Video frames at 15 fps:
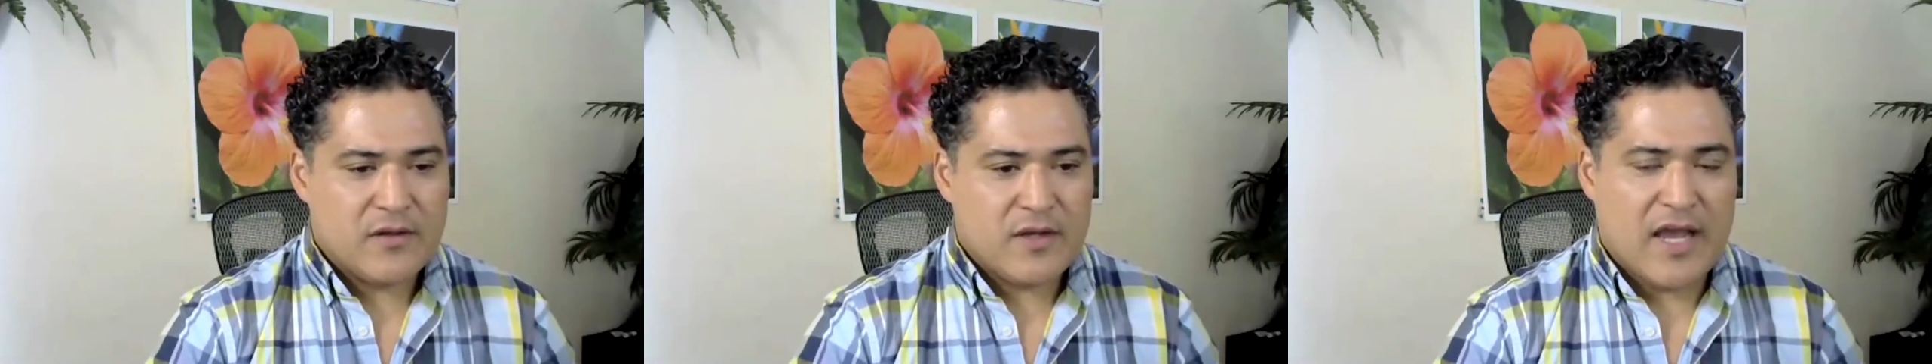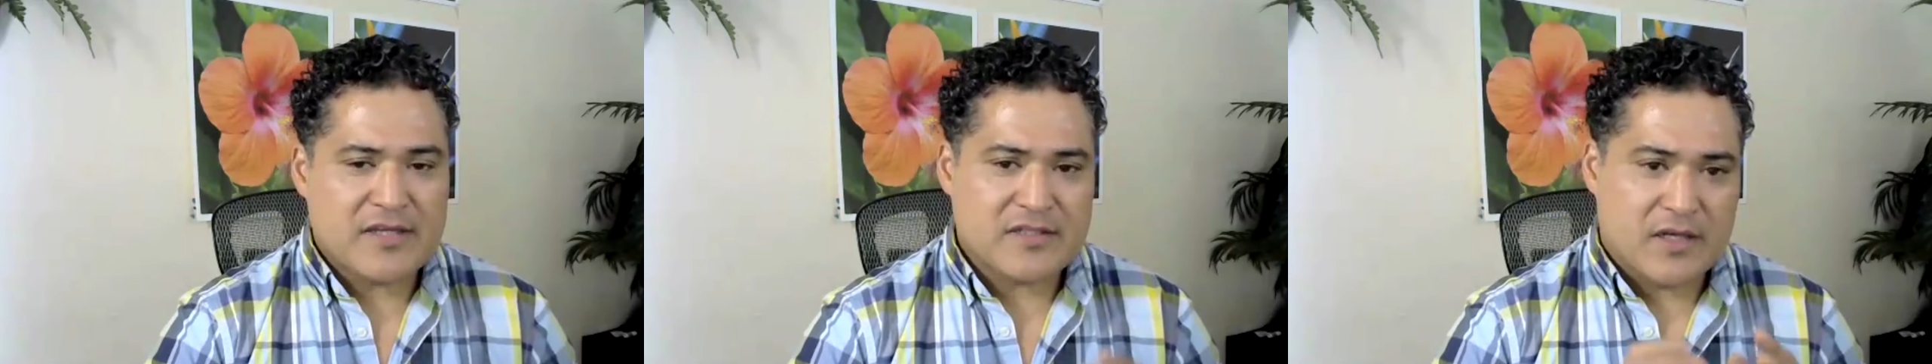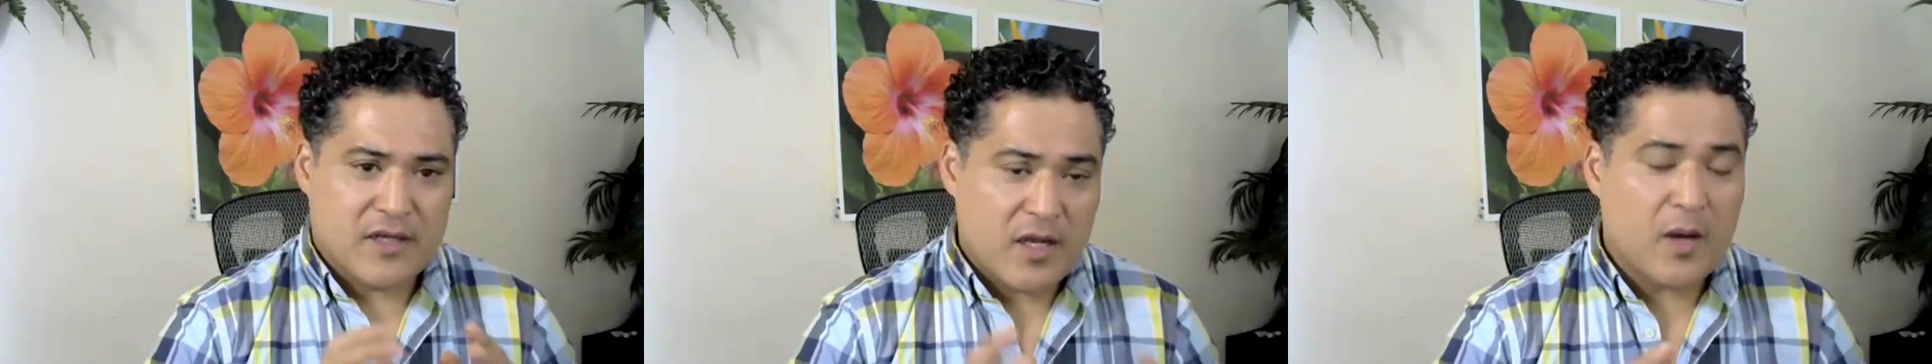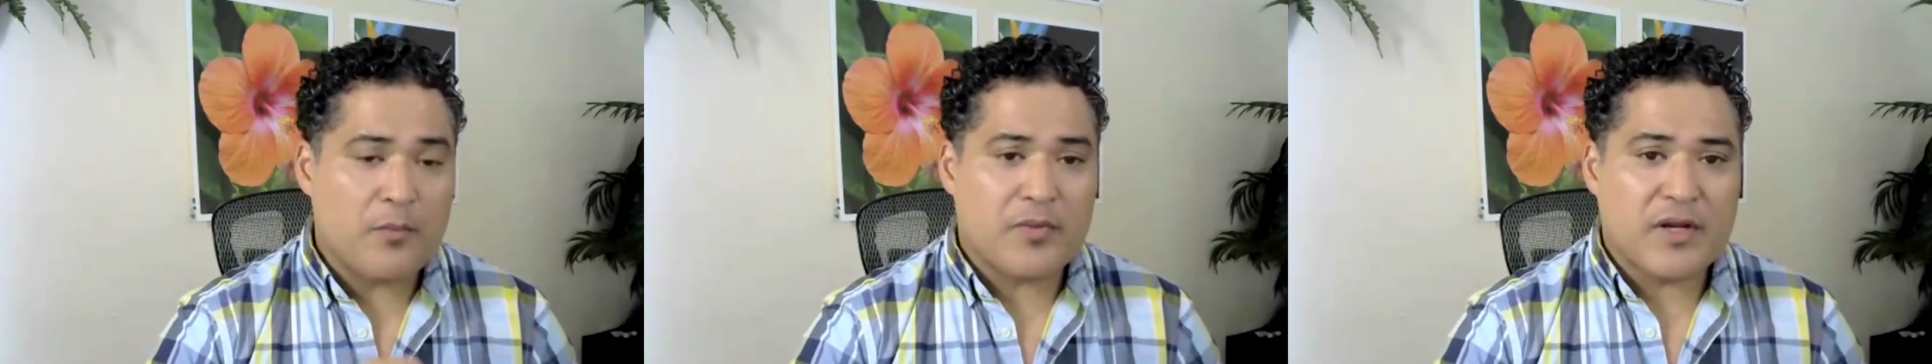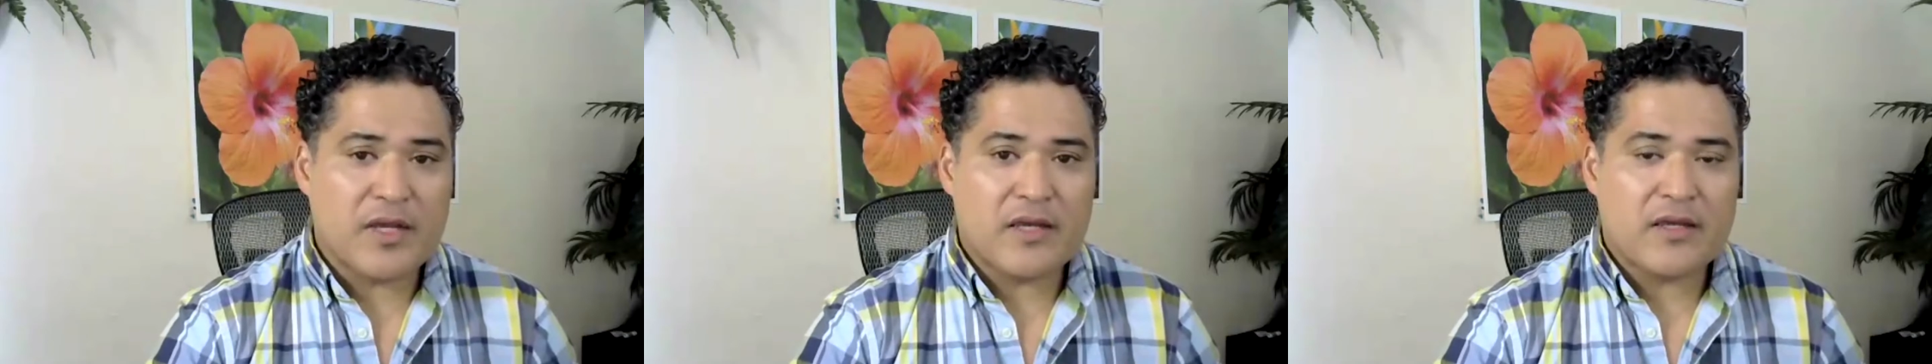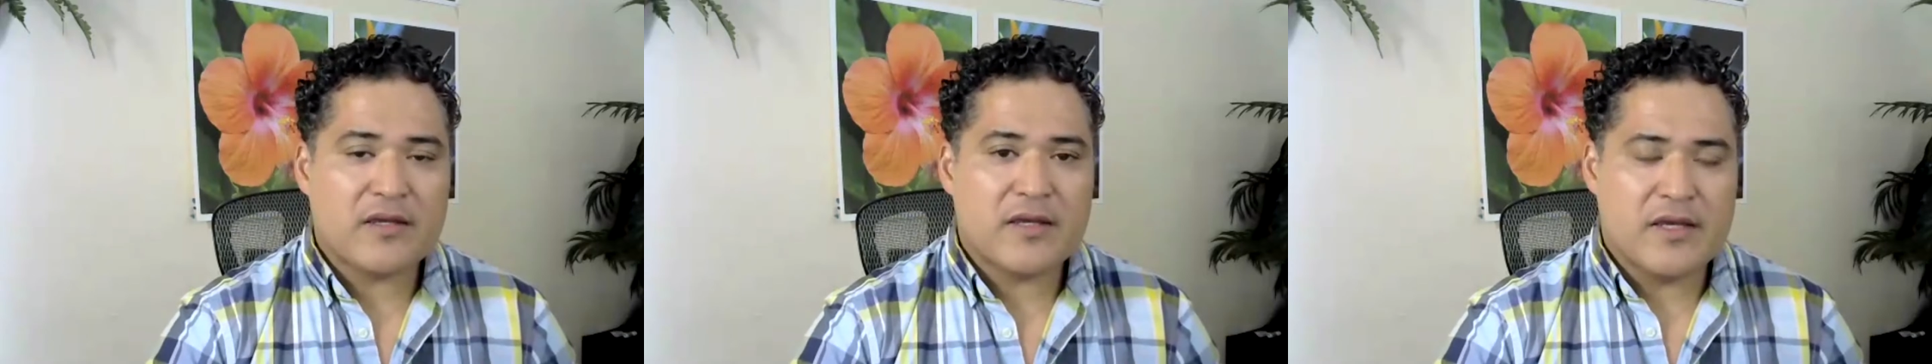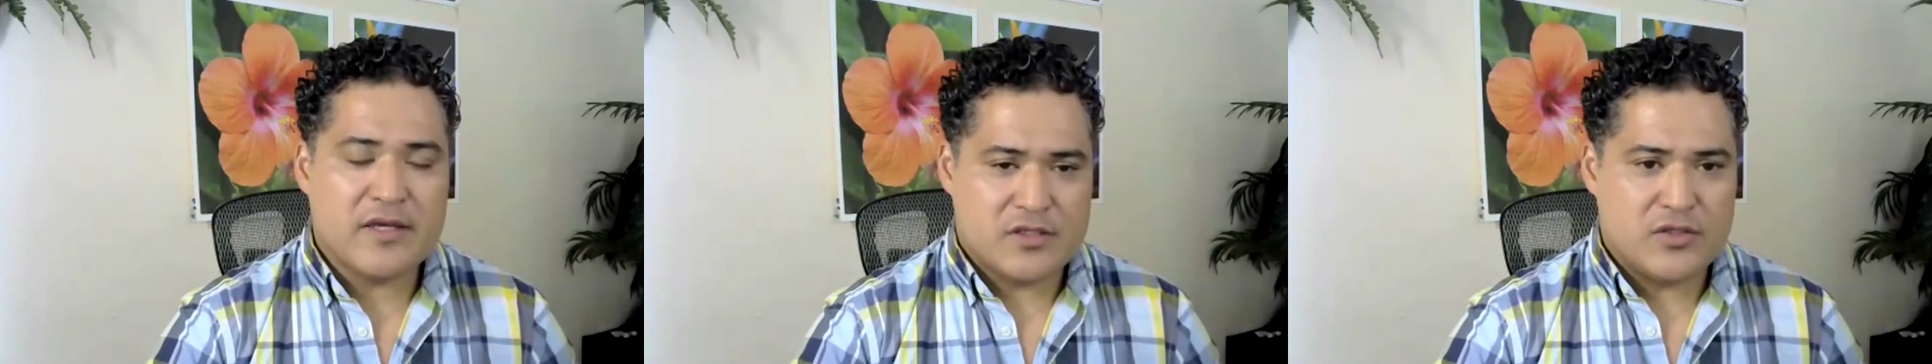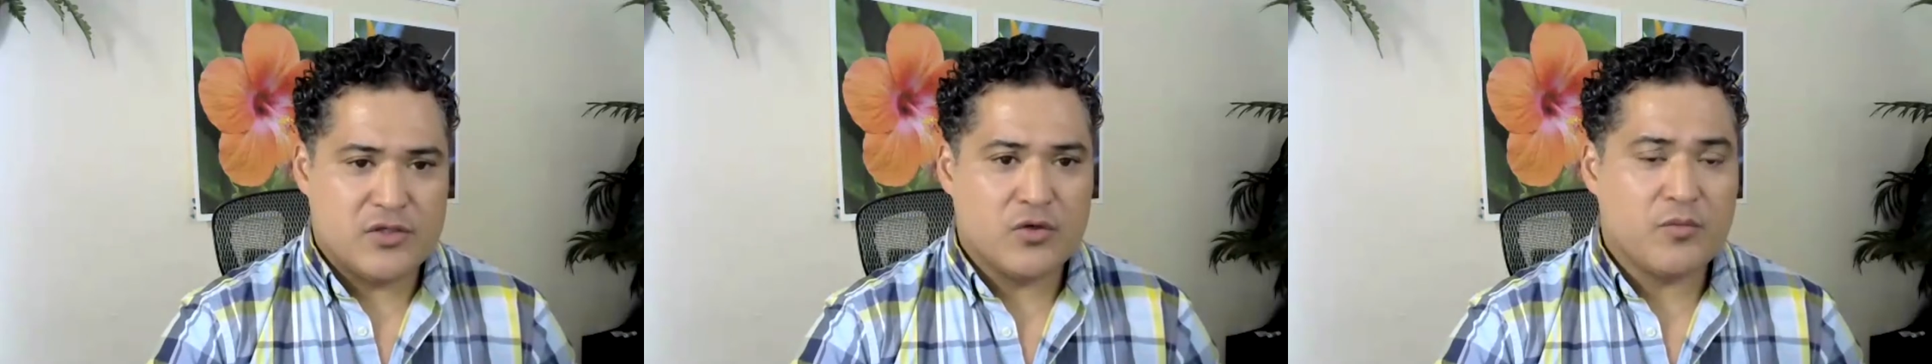as a company
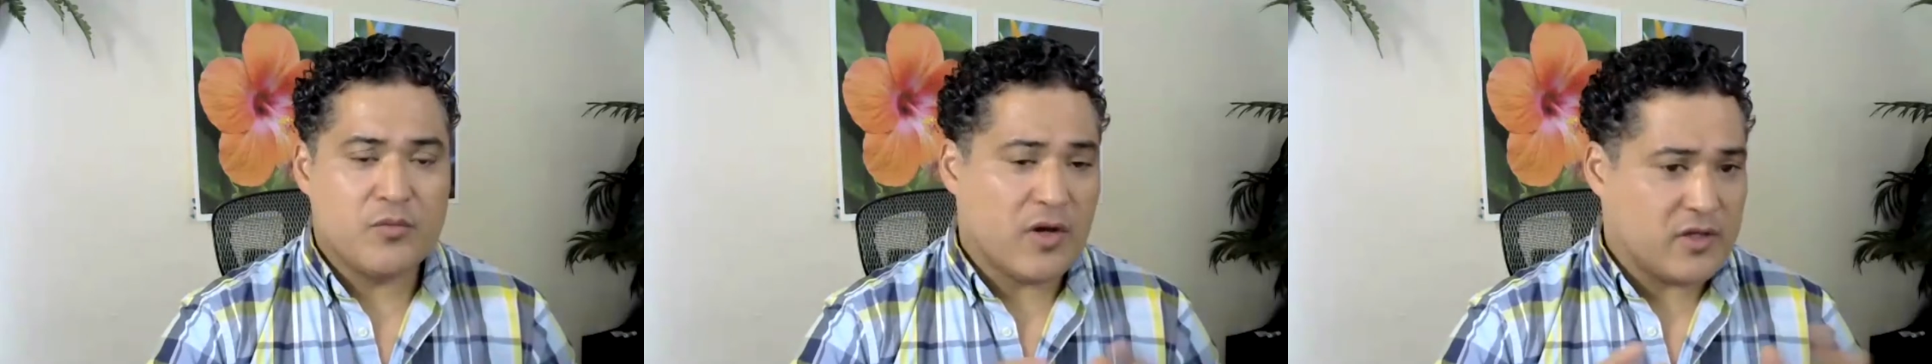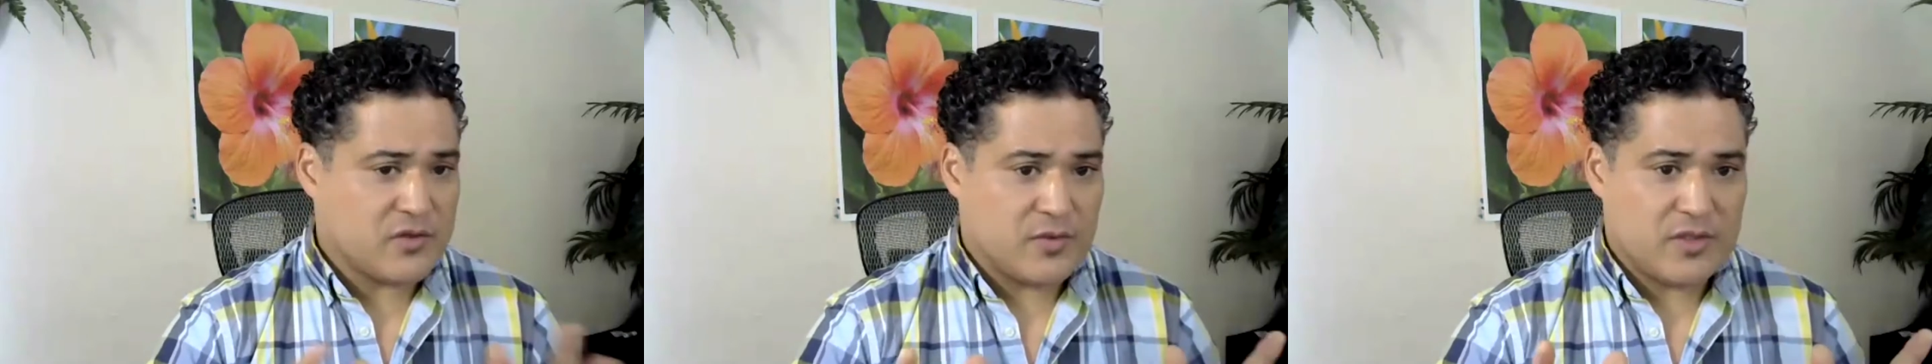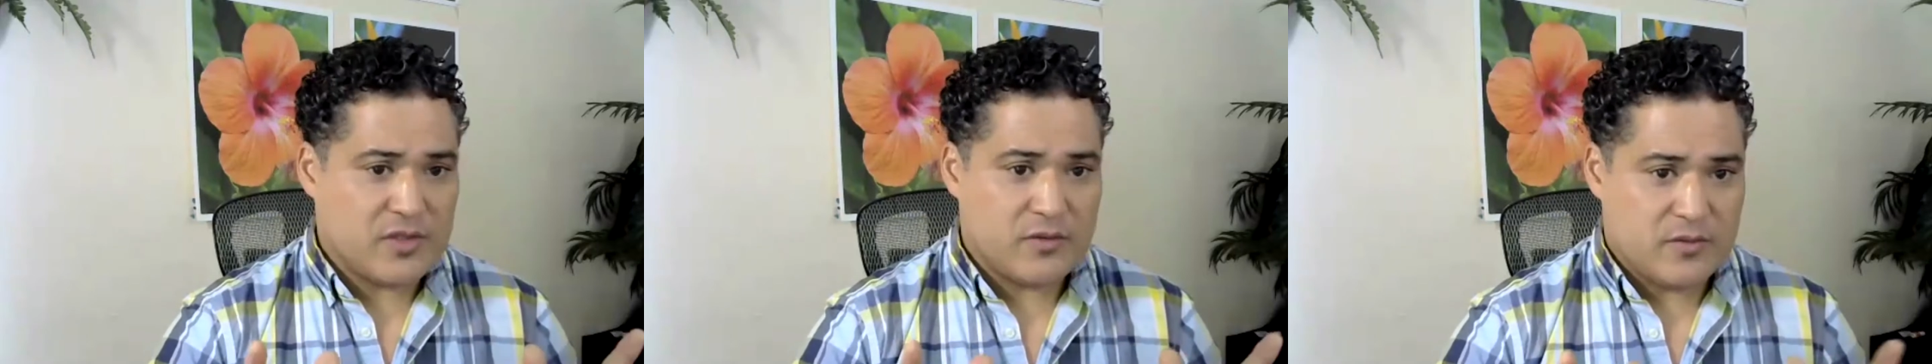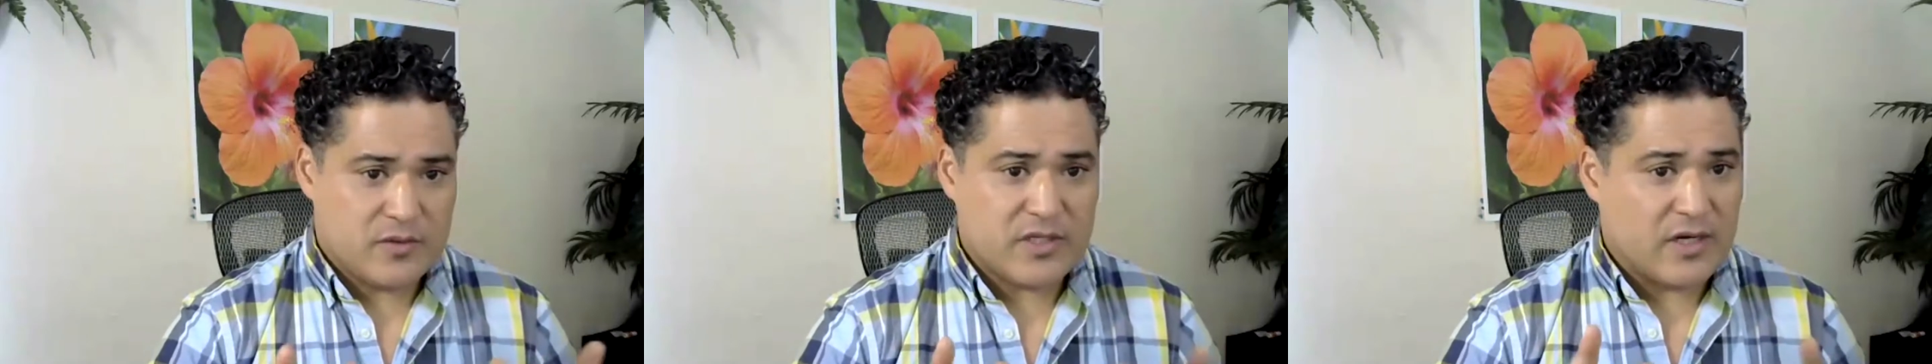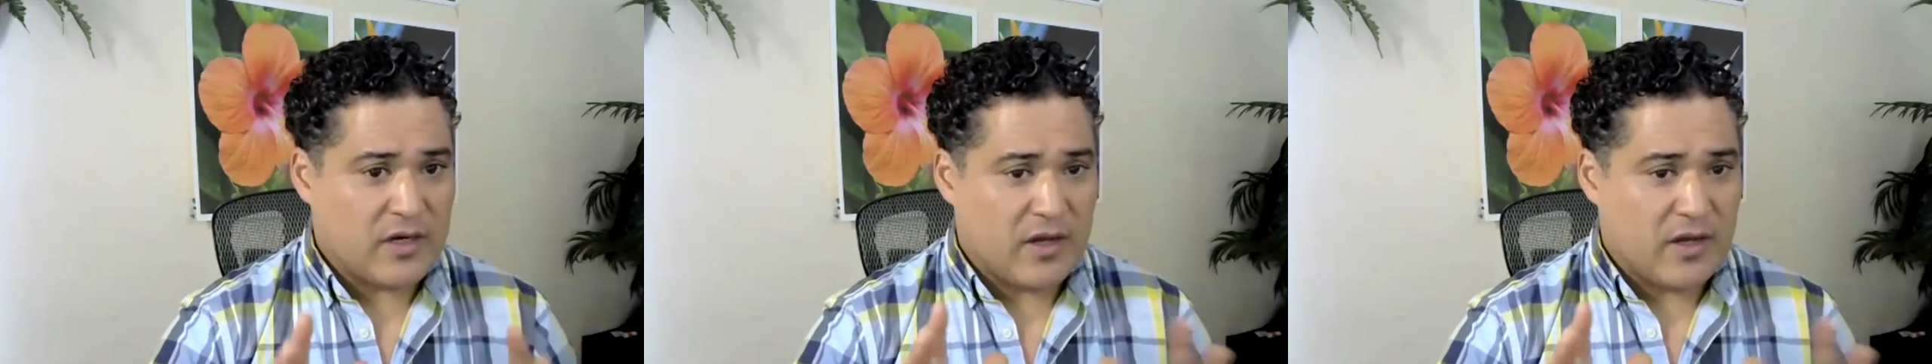is new, but as we said,